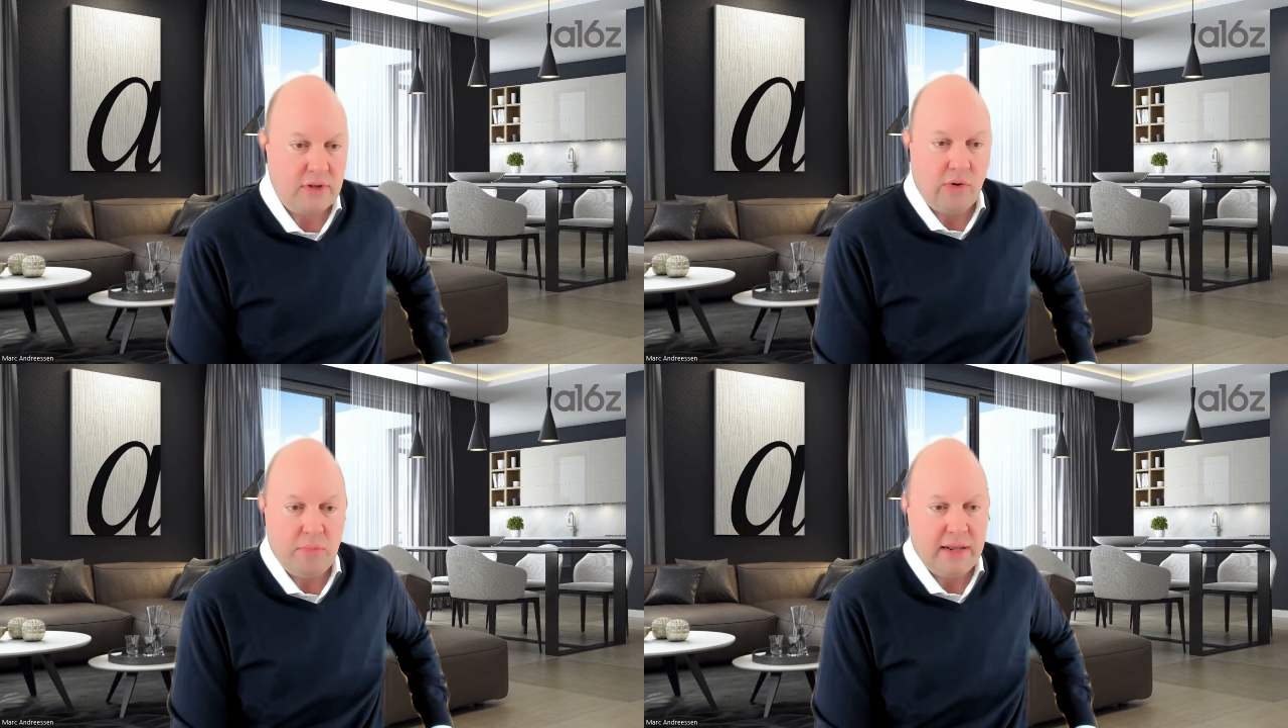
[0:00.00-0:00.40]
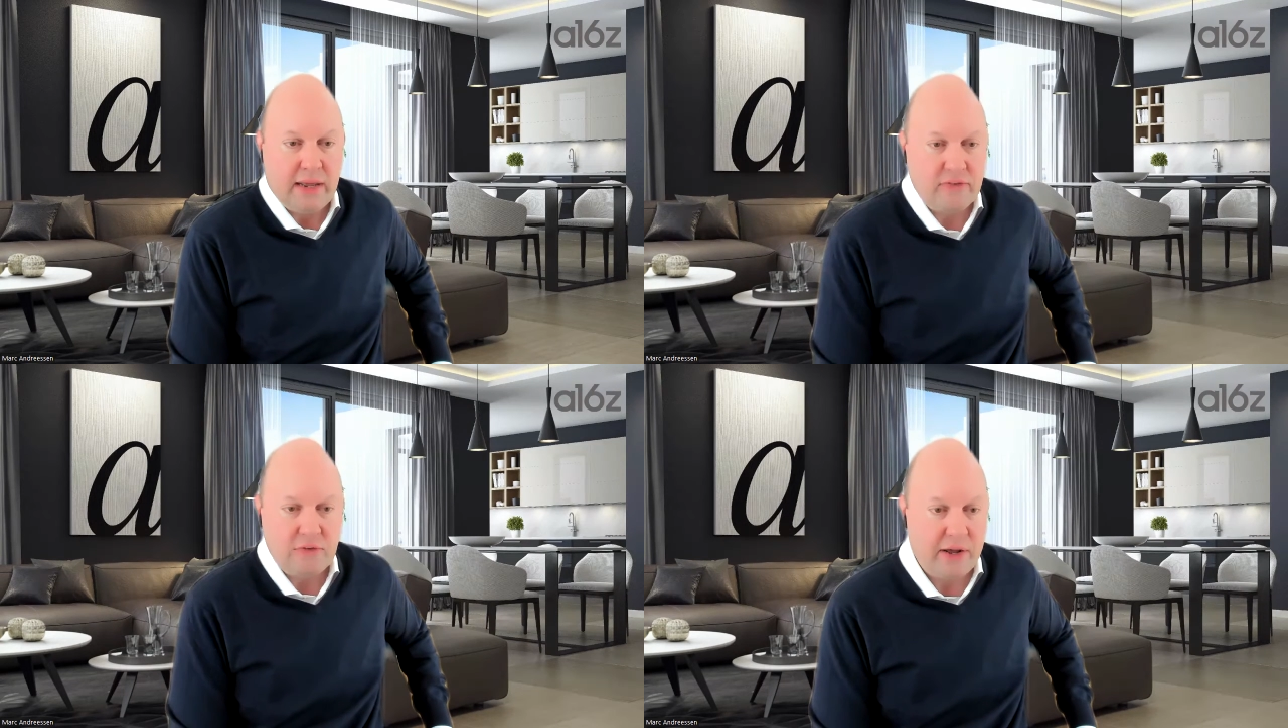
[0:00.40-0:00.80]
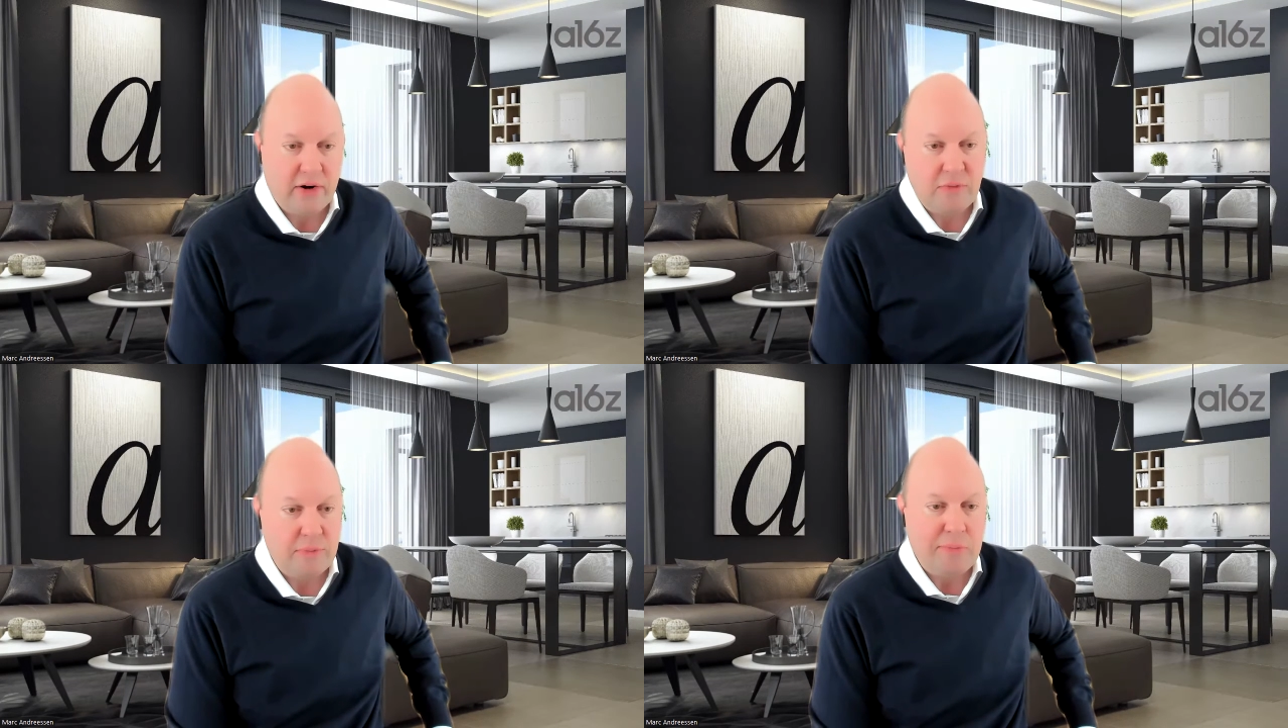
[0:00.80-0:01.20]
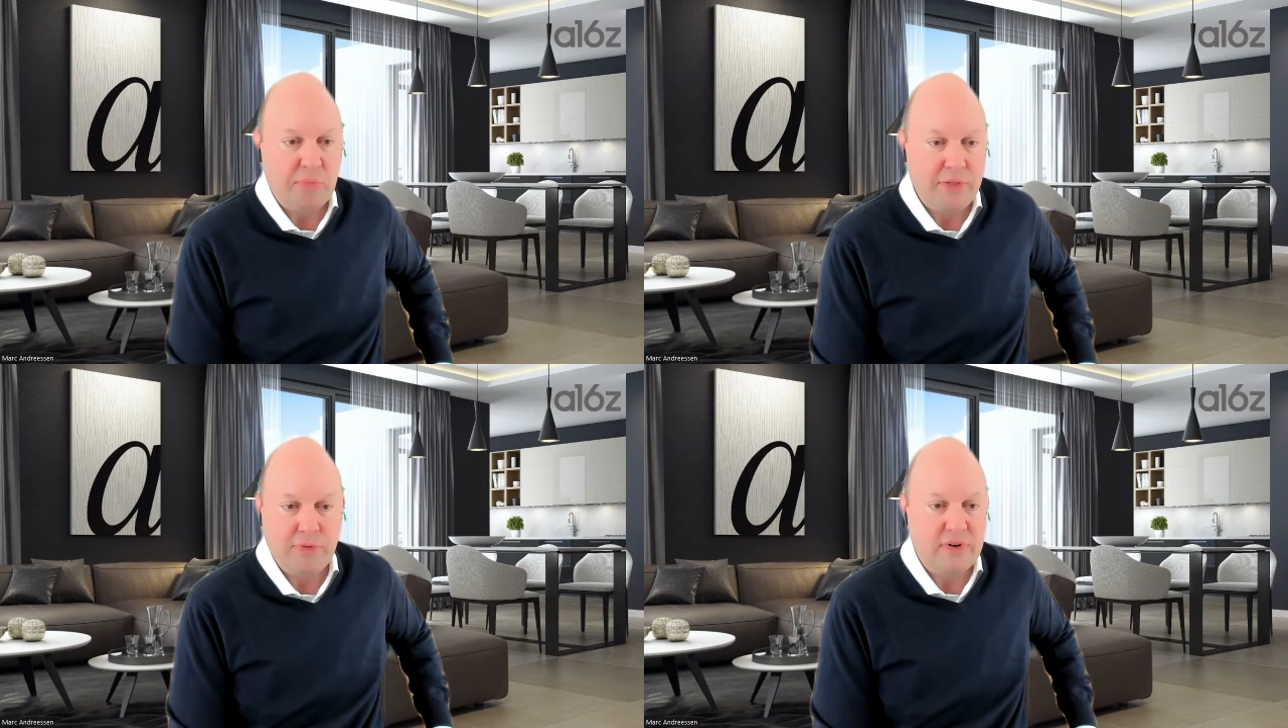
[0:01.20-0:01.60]
in many cases better than
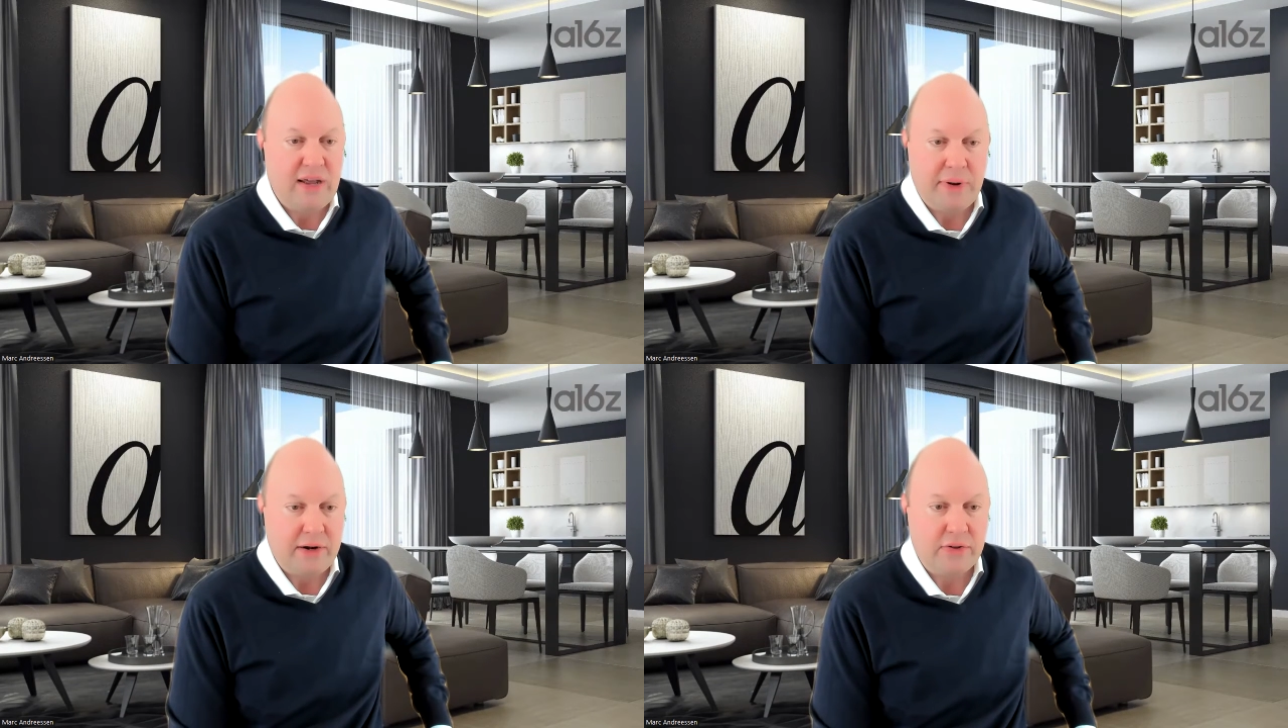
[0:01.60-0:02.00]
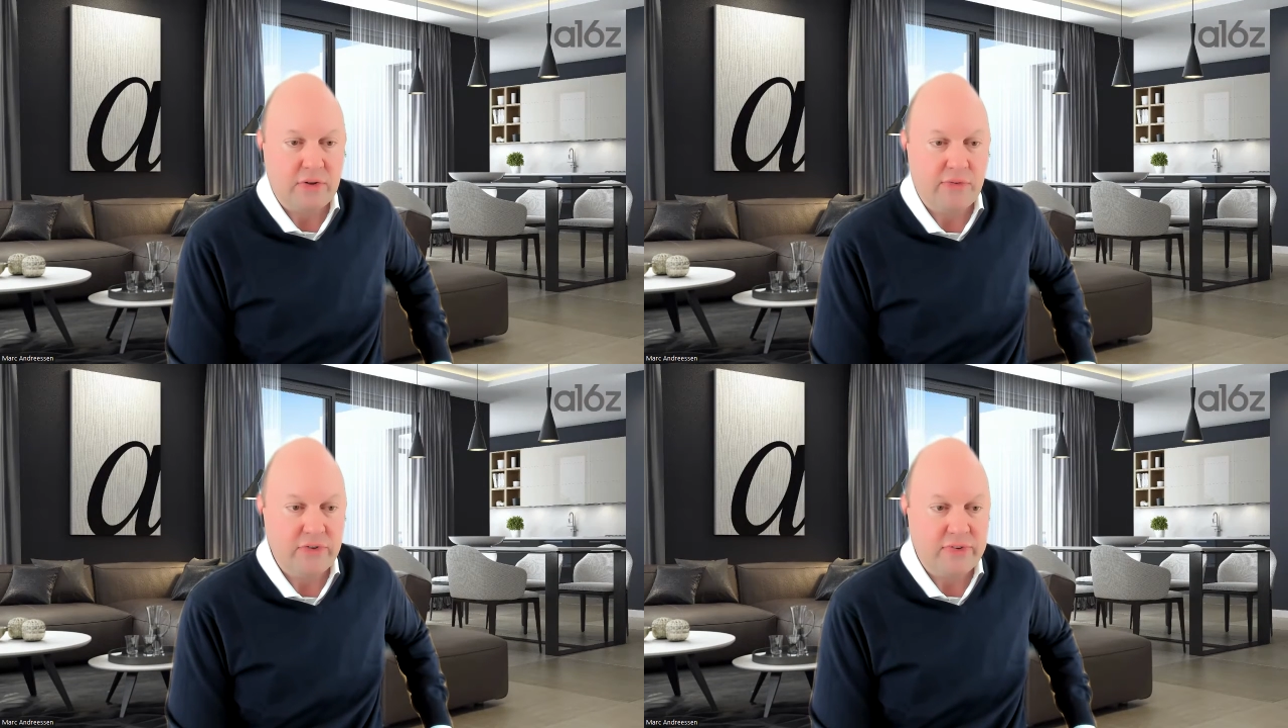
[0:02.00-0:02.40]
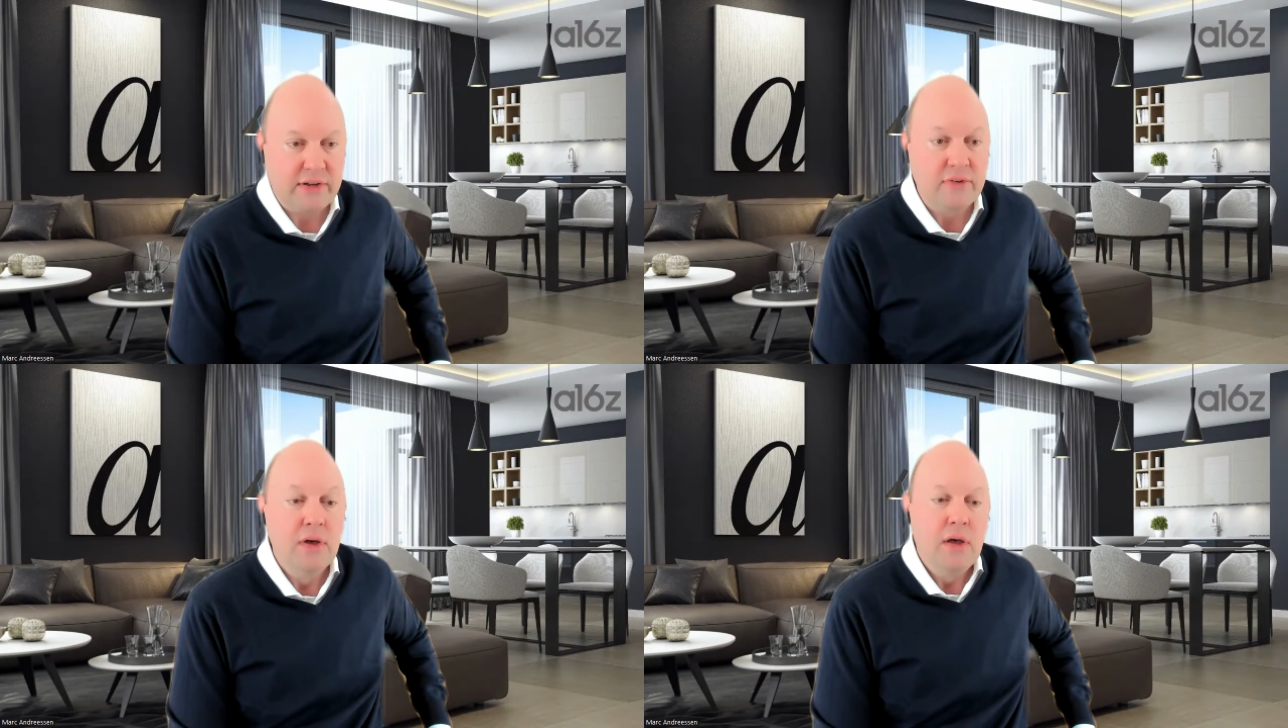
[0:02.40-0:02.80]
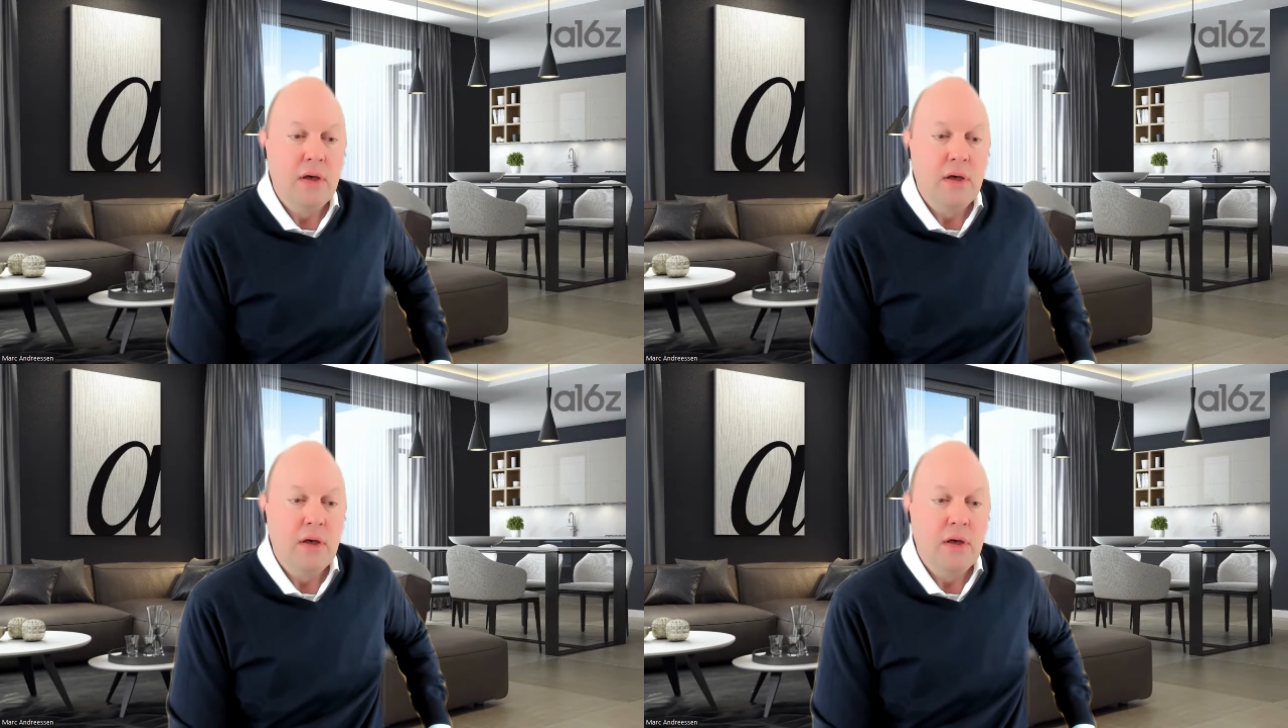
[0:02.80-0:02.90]
people who've been through the top technical universities.